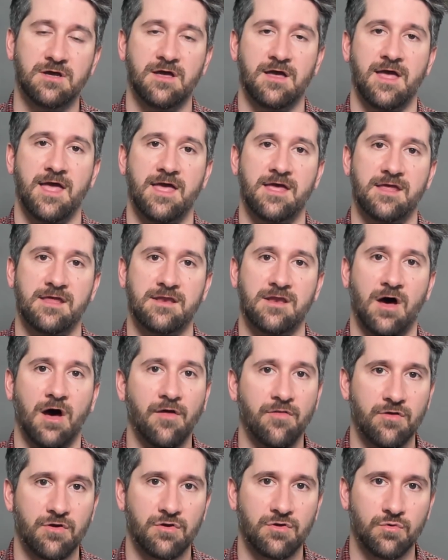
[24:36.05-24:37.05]
and
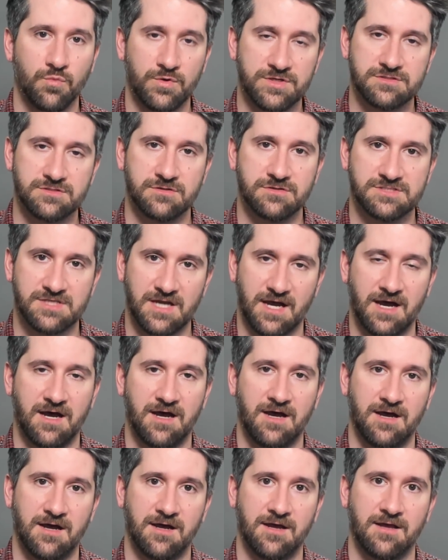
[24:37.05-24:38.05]
other wizards' uh,
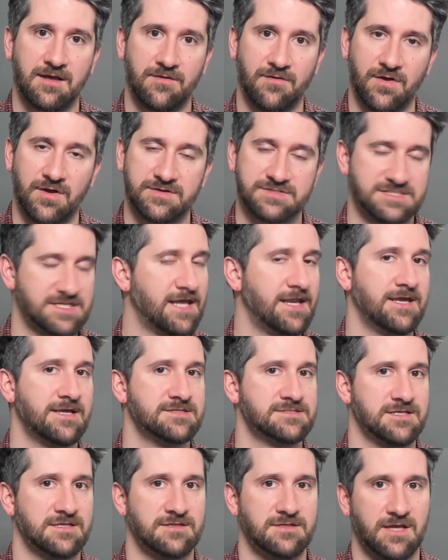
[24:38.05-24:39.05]
uh settings
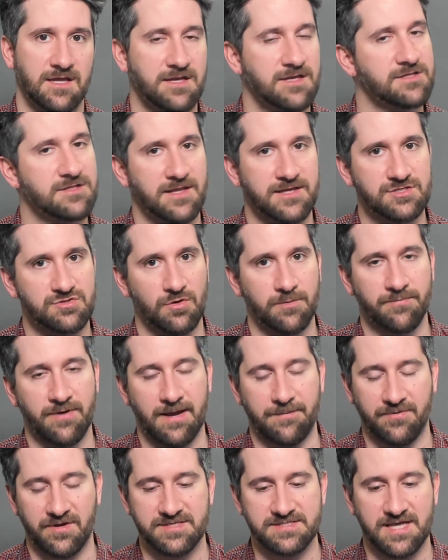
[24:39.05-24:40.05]
and, and, intellectual
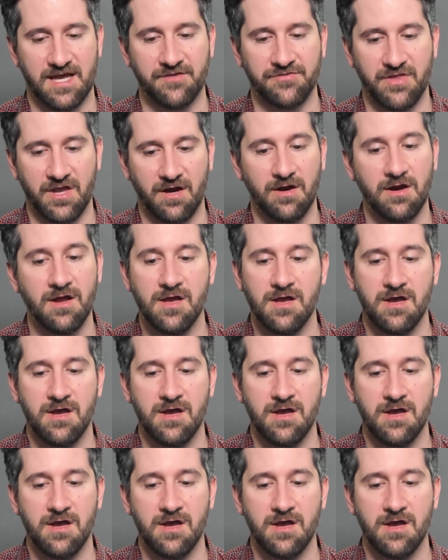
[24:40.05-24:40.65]
properties out there.